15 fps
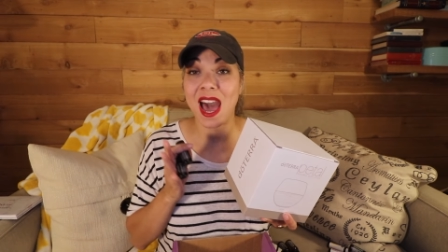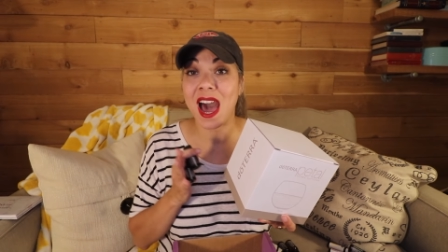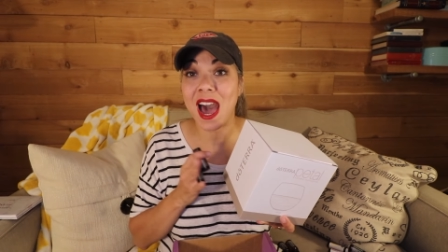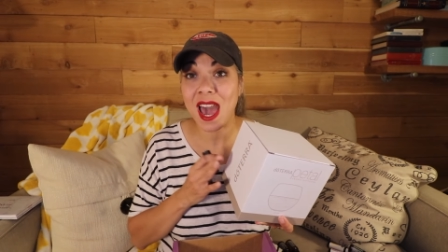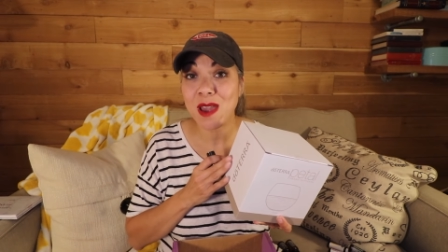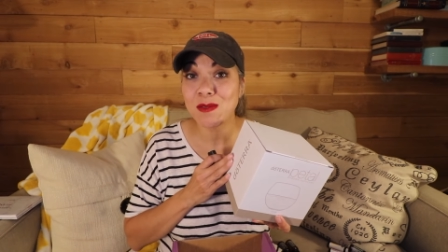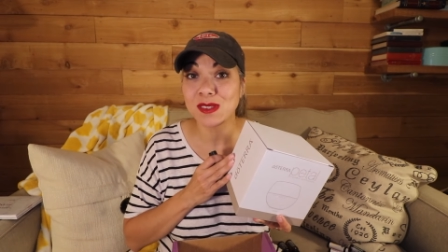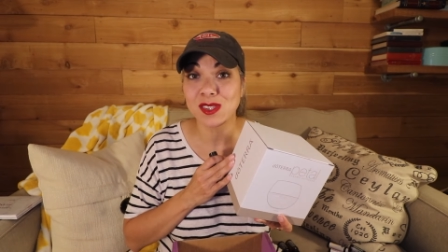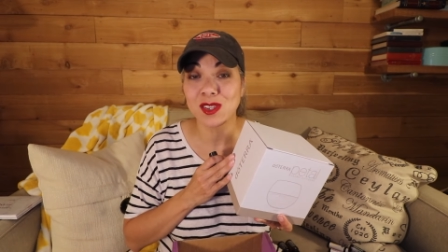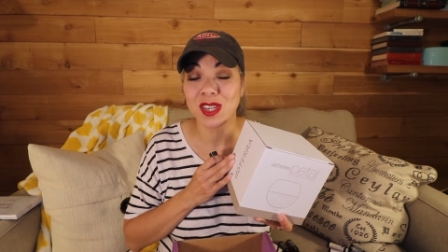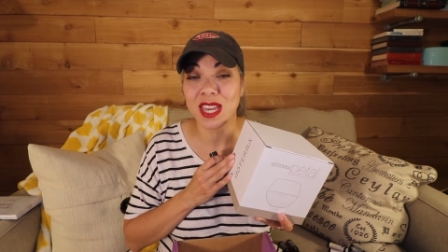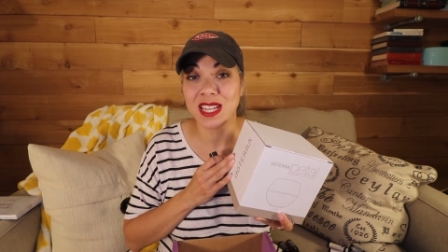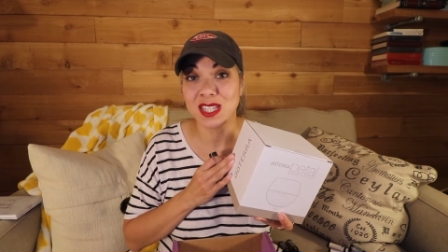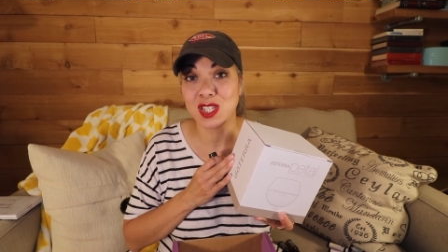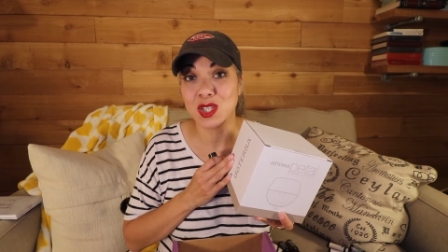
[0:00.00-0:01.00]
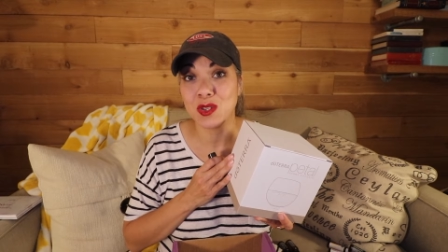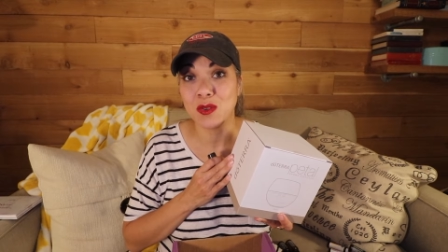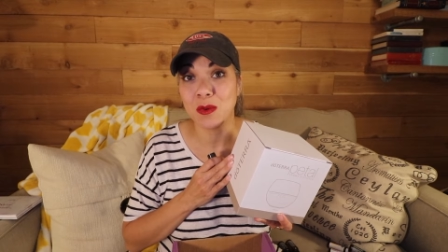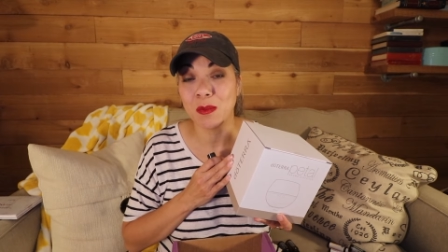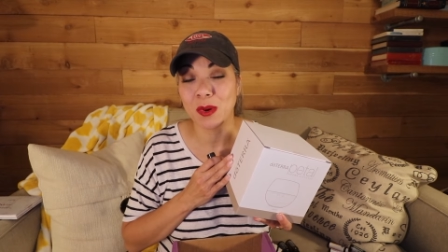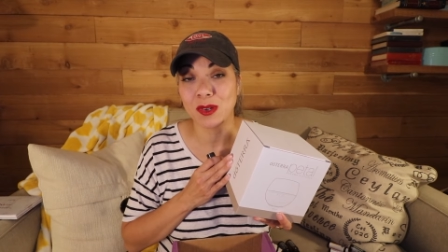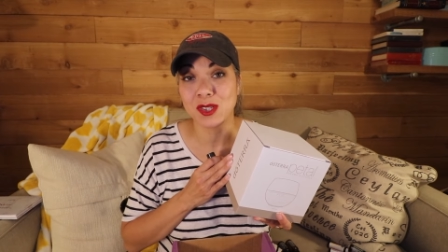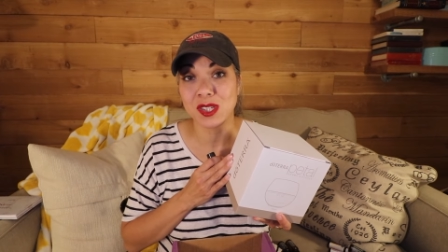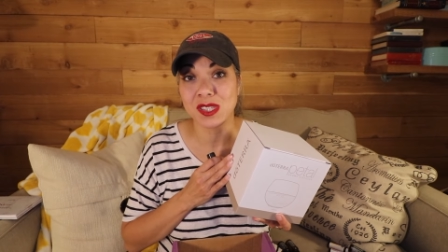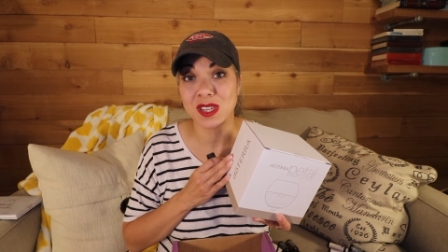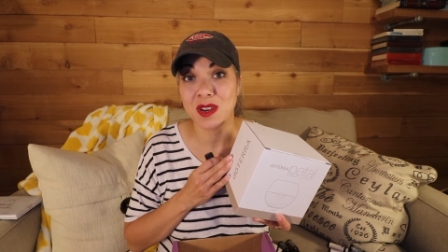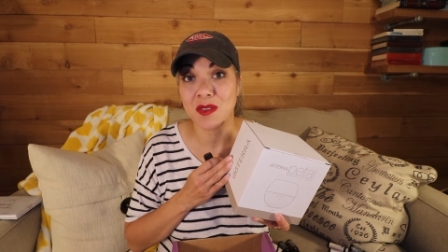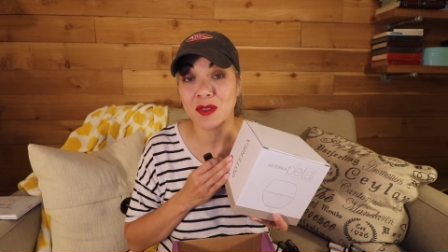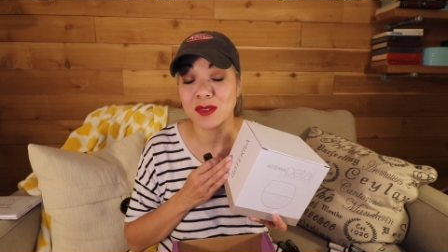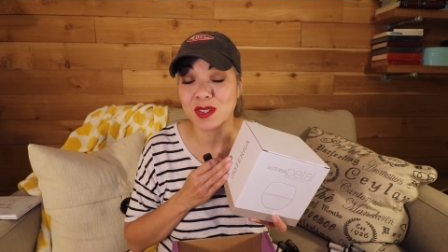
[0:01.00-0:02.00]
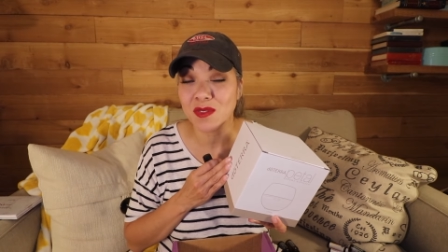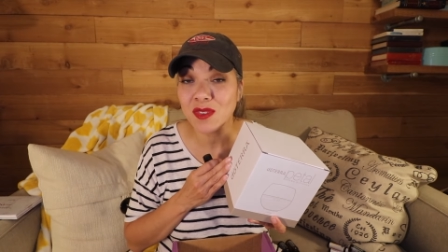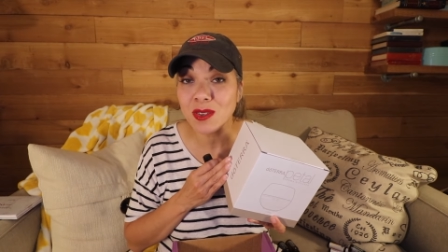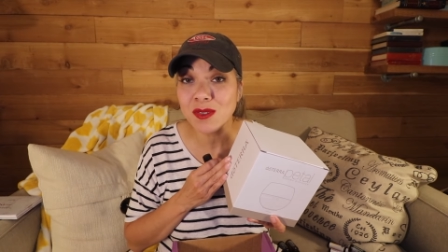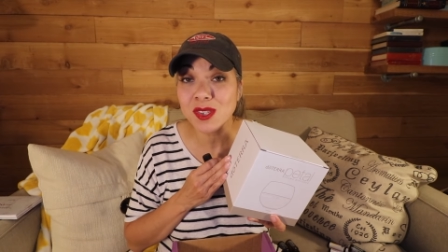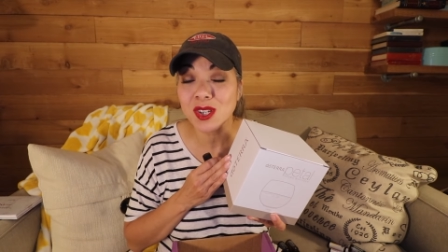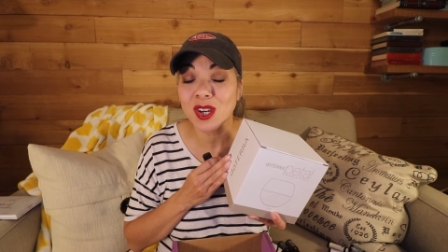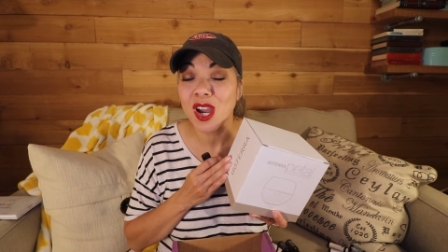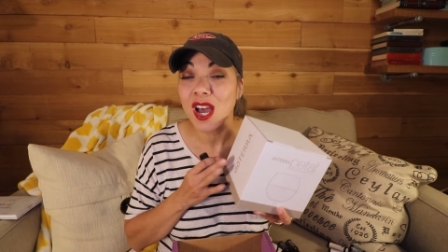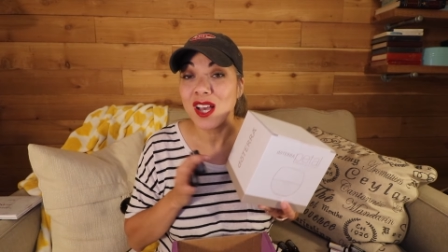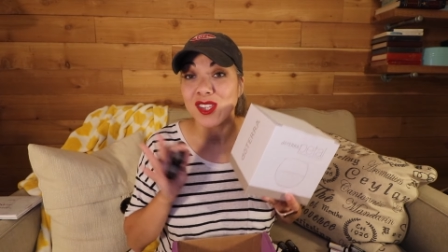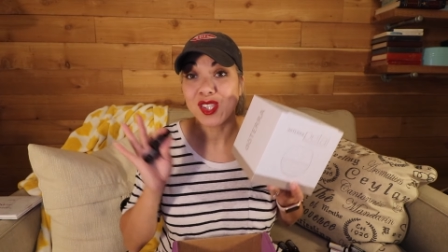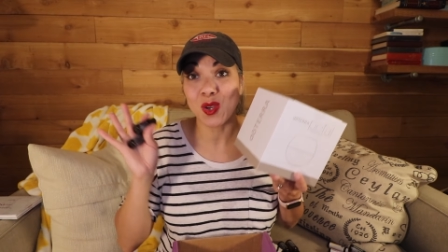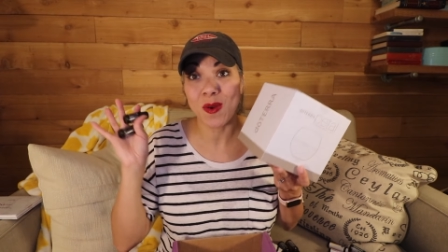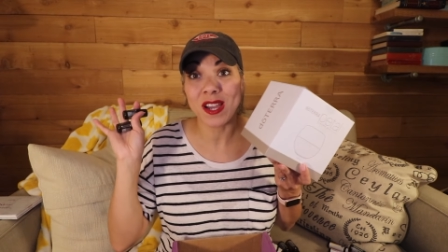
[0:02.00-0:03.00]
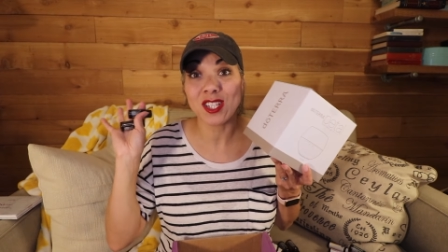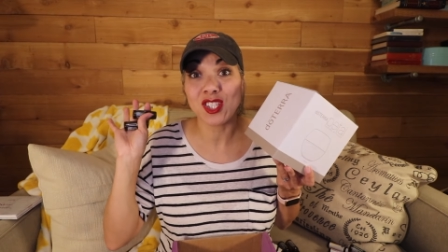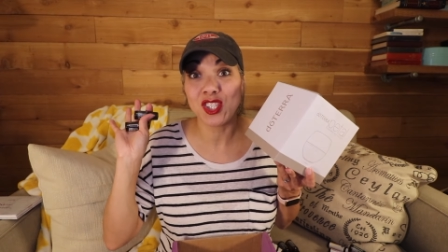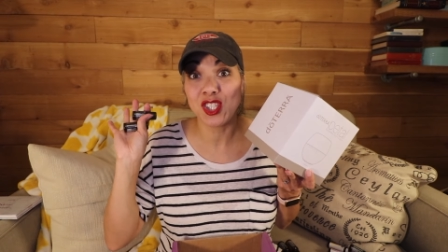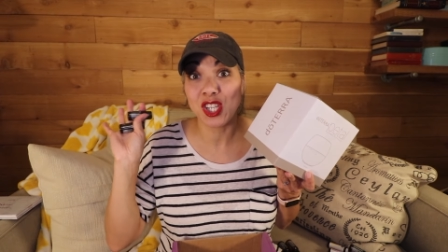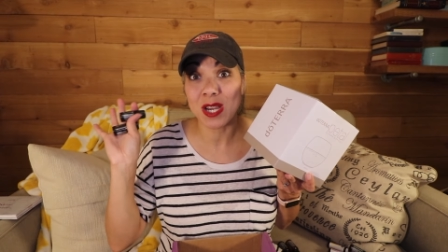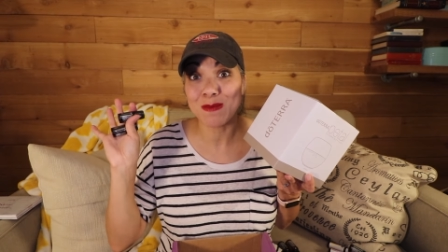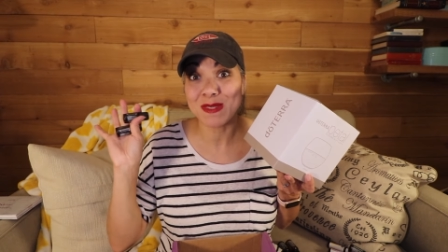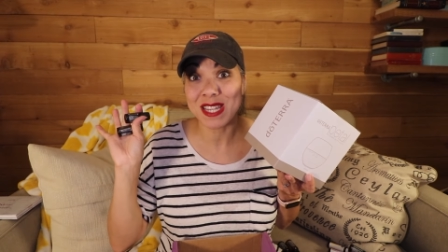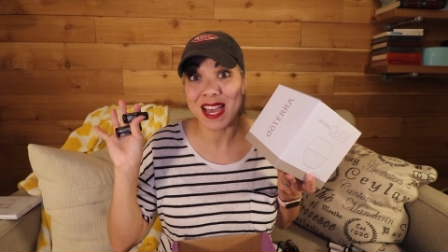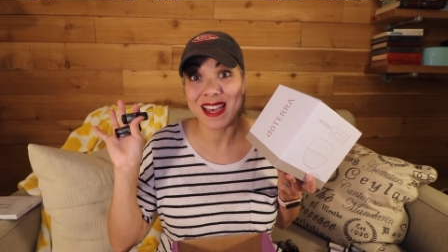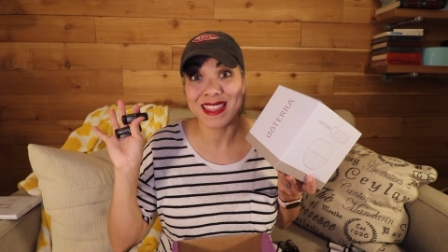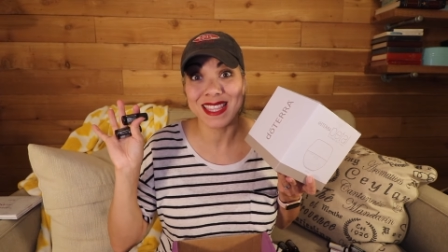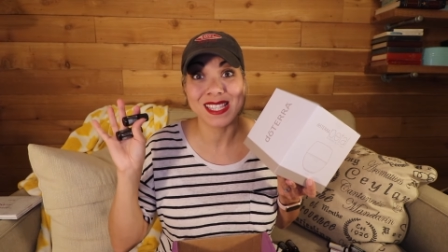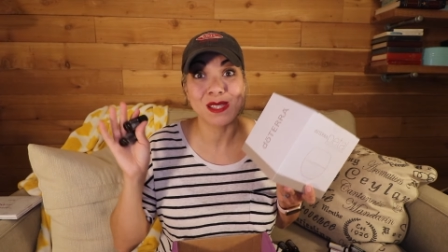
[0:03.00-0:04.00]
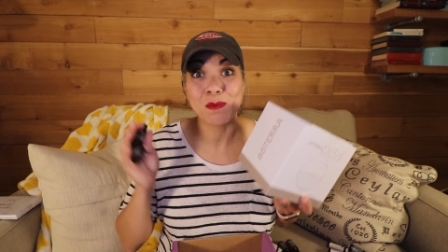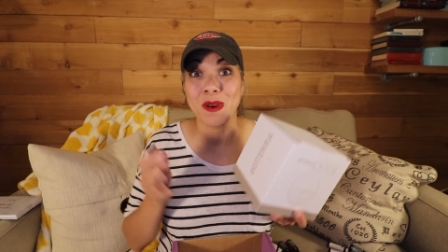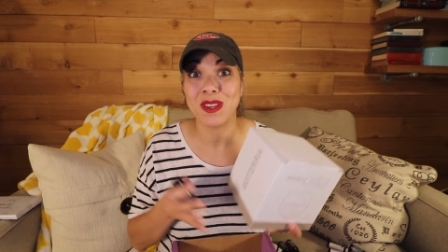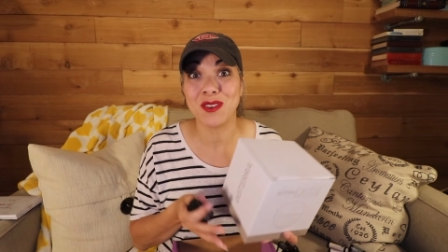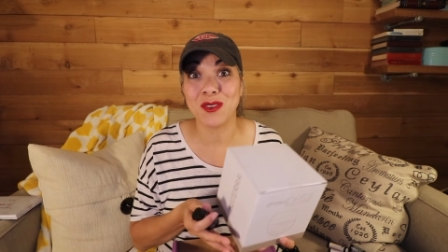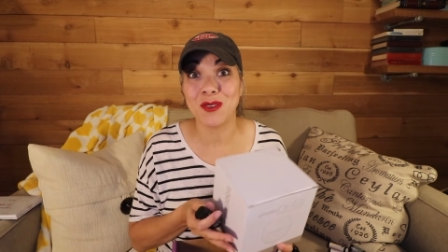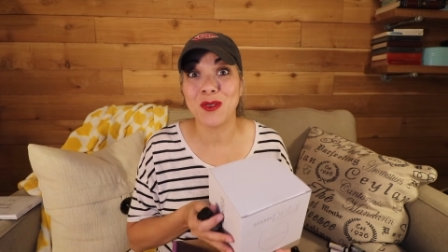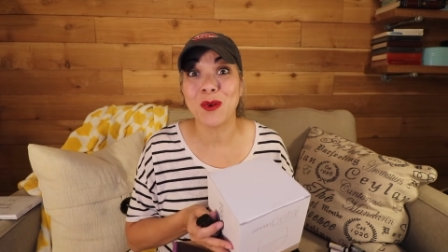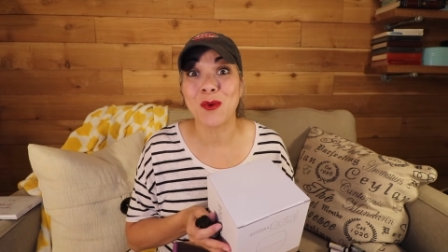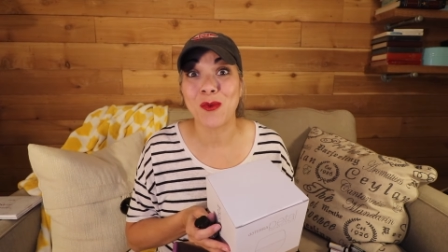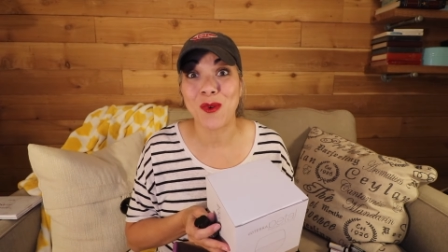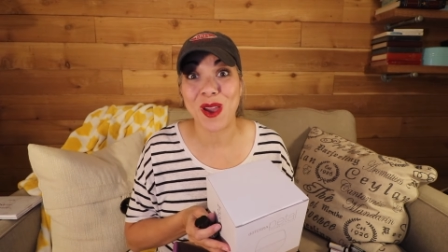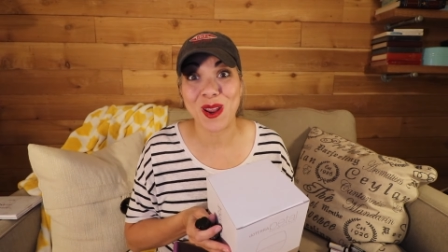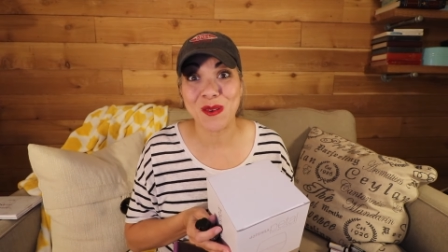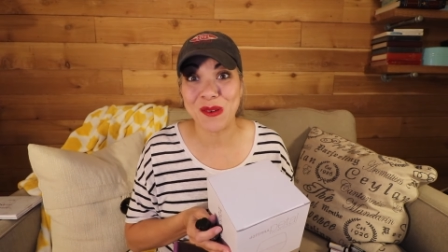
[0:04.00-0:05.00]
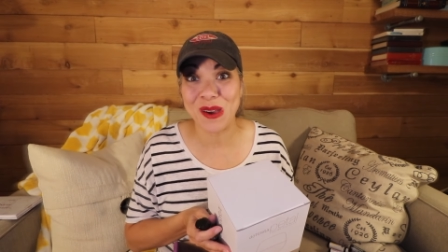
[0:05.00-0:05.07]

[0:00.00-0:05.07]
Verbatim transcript: I was looking to purchase another diffuser, so I jumped on this bundle right